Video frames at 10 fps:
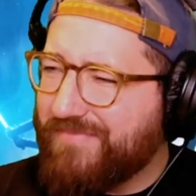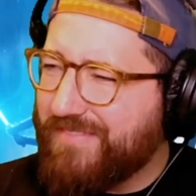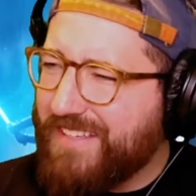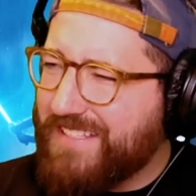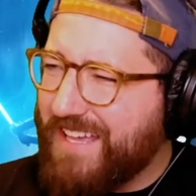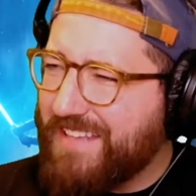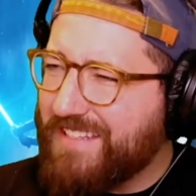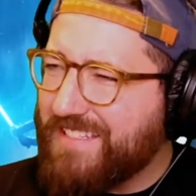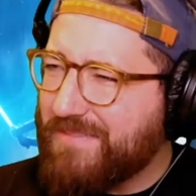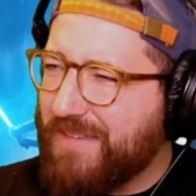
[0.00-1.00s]
Is
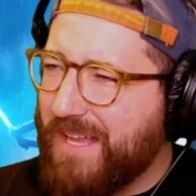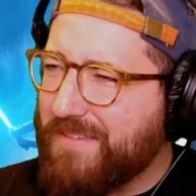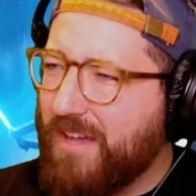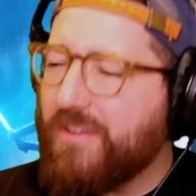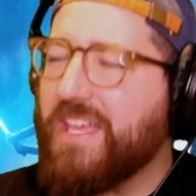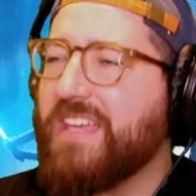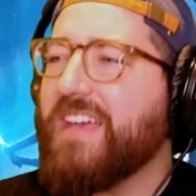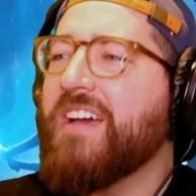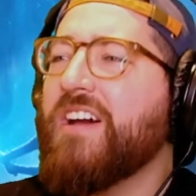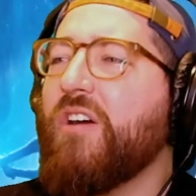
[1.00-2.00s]
this what happened? Oh yeah.
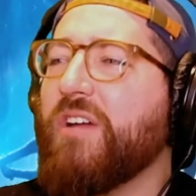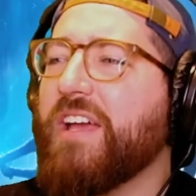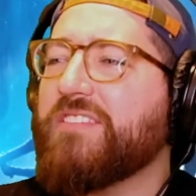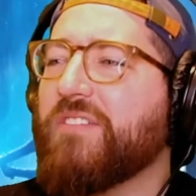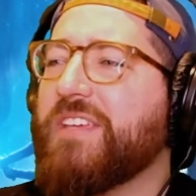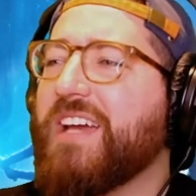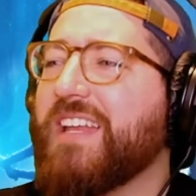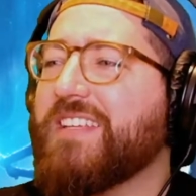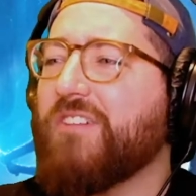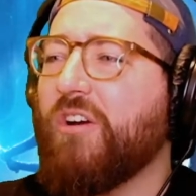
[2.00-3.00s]
Okay, so he got
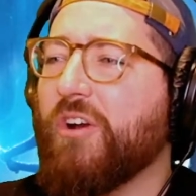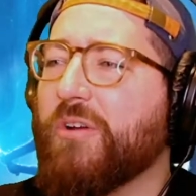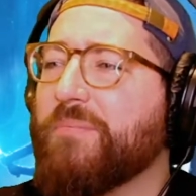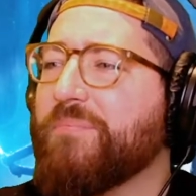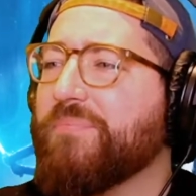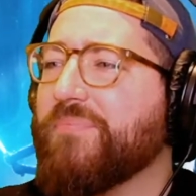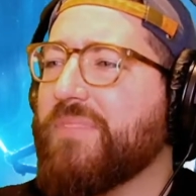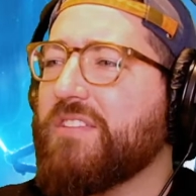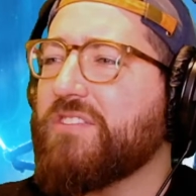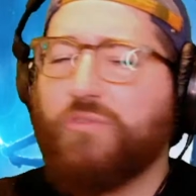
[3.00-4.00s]
his arm
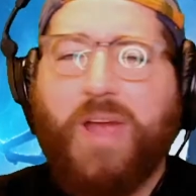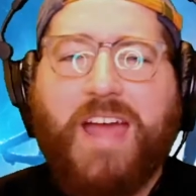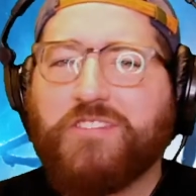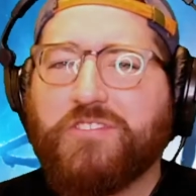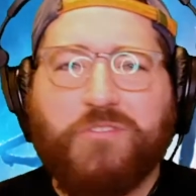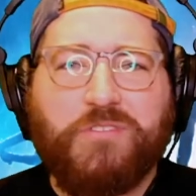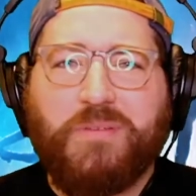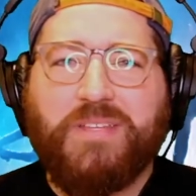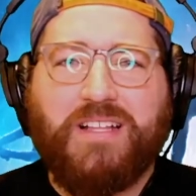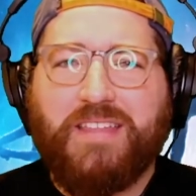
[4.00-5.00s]
scratched or
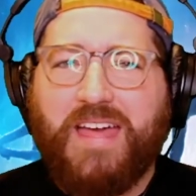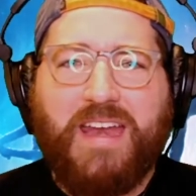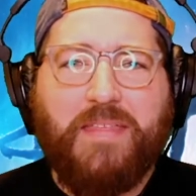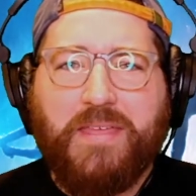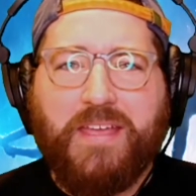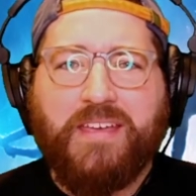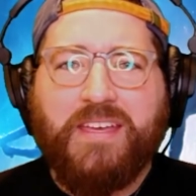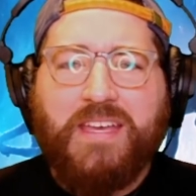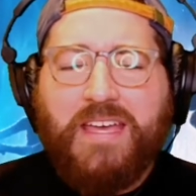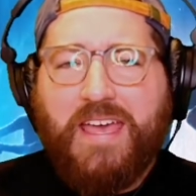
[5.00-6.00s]
something like that, I think,
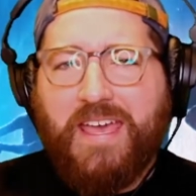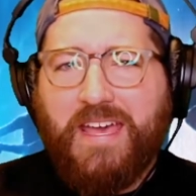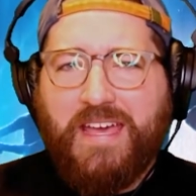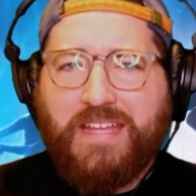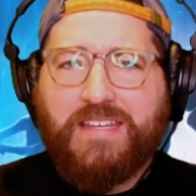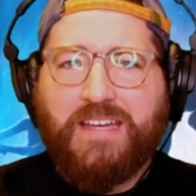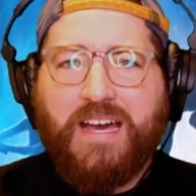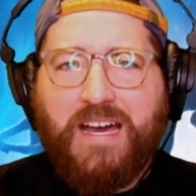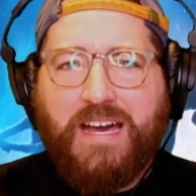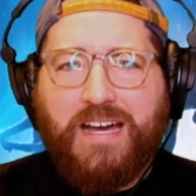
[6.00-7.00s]
and
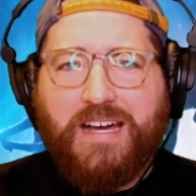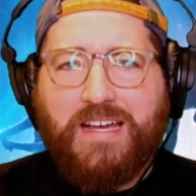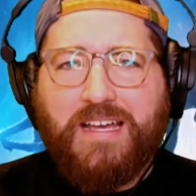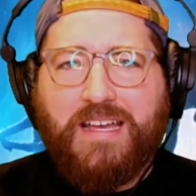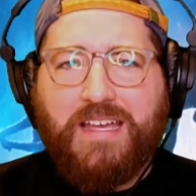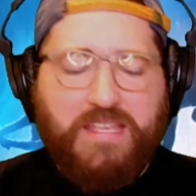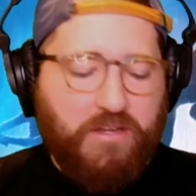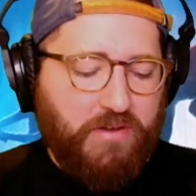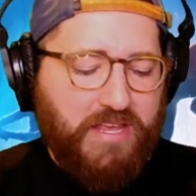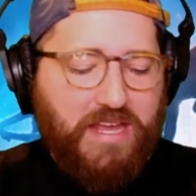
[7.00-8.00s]

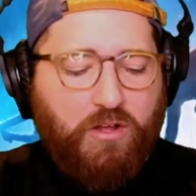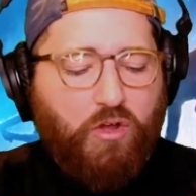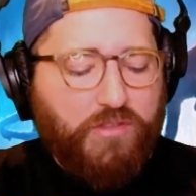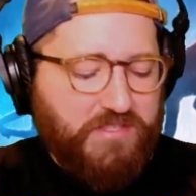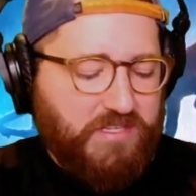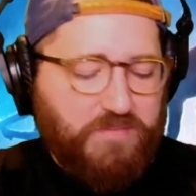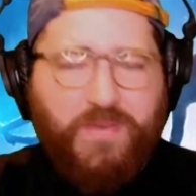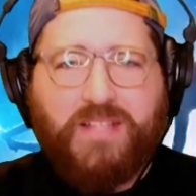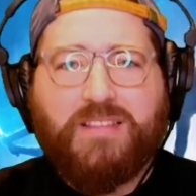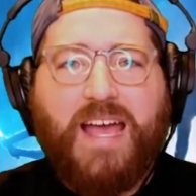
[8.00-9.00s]
he had all these
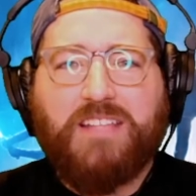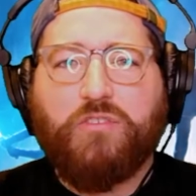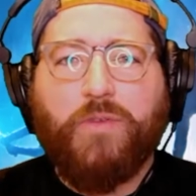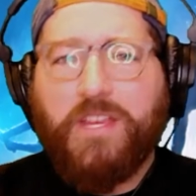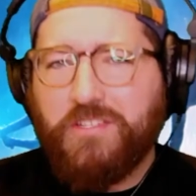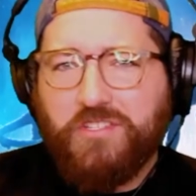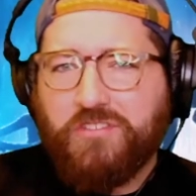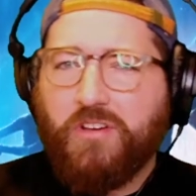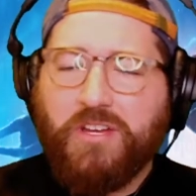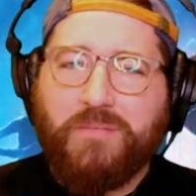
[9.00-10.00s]
big
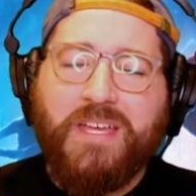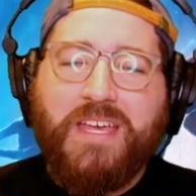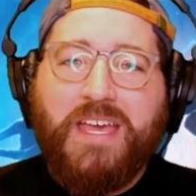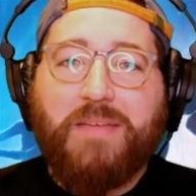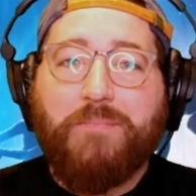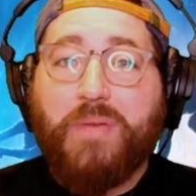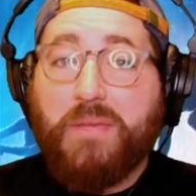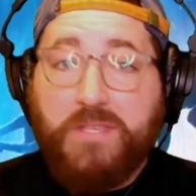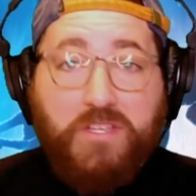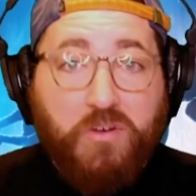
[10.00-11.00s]
lacerations on him, and
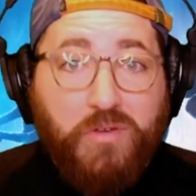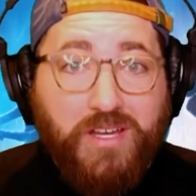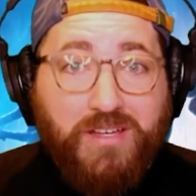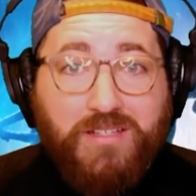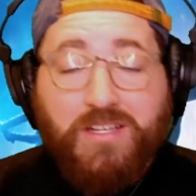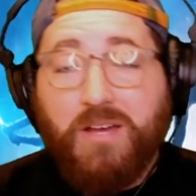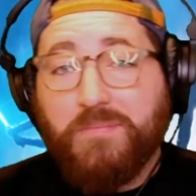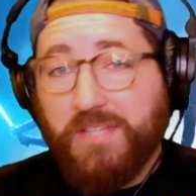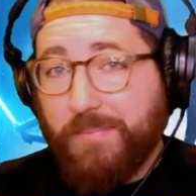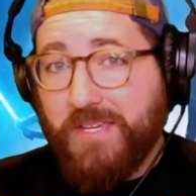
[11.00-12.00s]
Baby Yoda
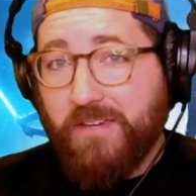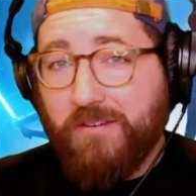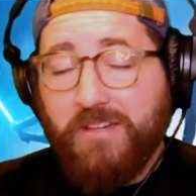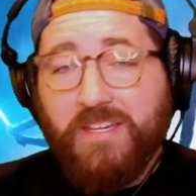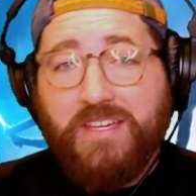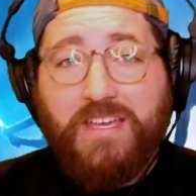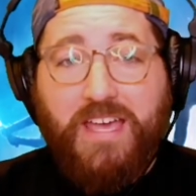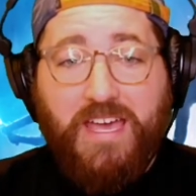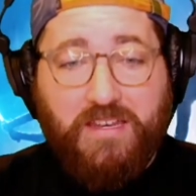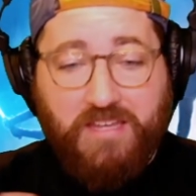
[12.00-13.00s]
comes up here,
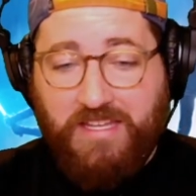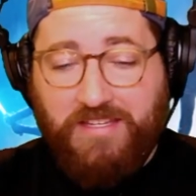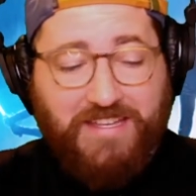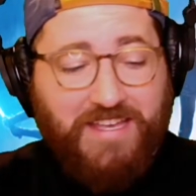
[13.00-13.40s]
and